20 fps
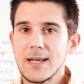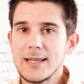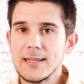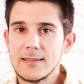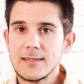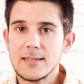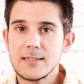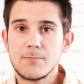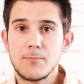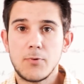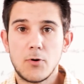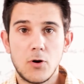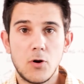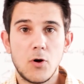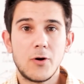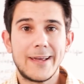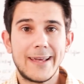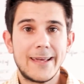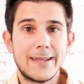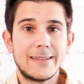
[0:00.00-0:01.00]
So
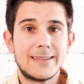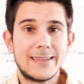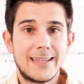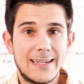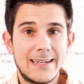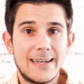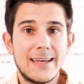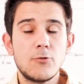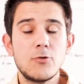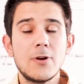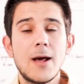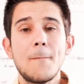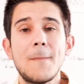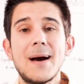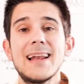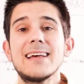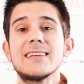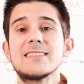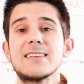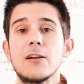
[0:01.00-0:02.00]
having poor liver
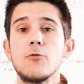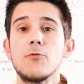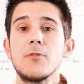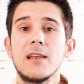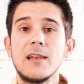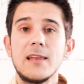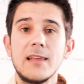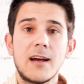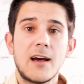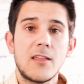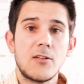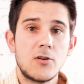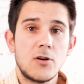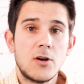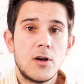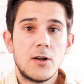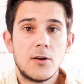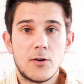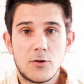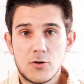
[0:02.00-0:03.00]
health not only
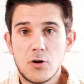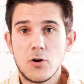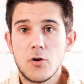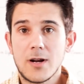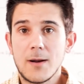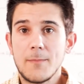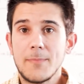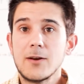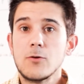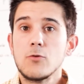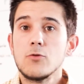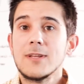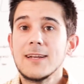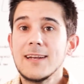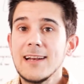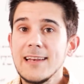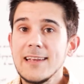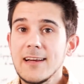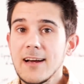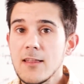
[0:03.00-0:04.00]
affects the liver
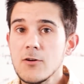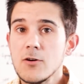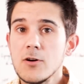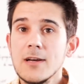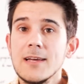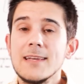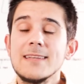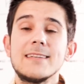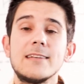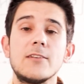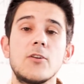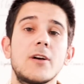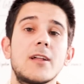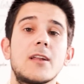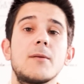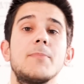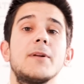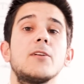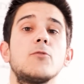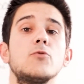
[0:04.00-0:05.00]
but affects
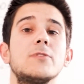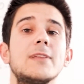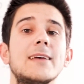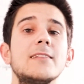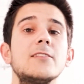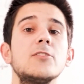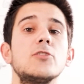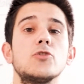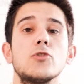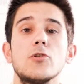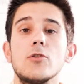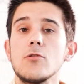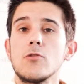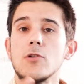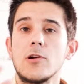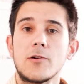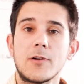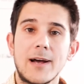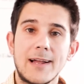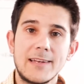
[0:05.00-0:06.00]
the entire
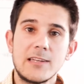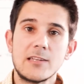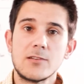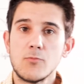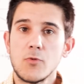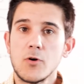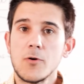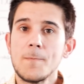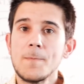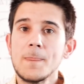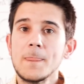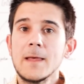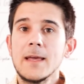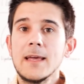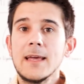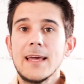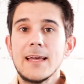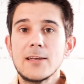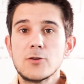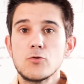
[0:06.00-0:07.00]
body.
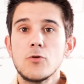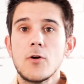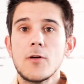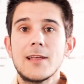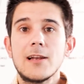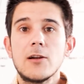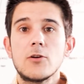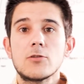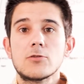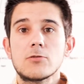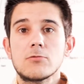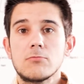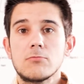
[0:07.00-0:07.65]
It's one